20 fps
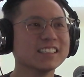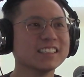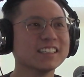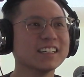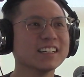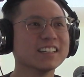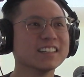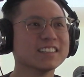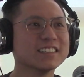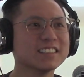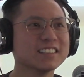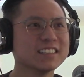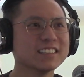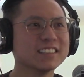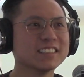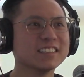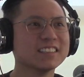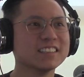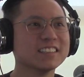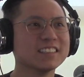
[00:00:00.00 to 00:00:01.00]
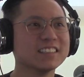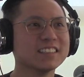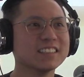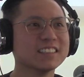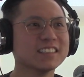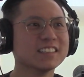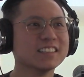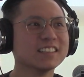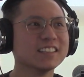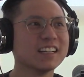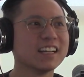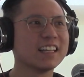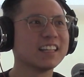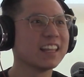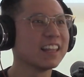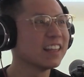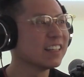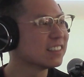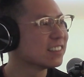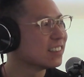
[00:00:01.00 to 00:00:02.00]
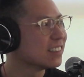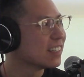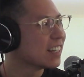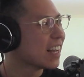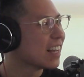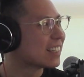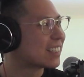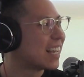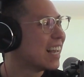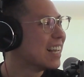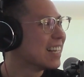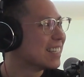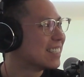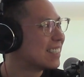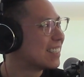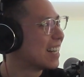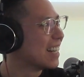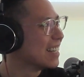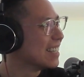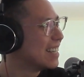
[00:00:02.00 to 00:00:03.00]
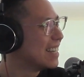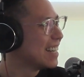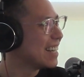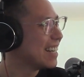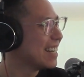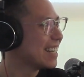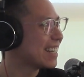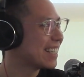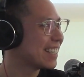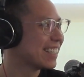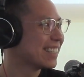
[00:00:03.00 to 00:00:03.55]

Yeah. And then they started asking Cindy.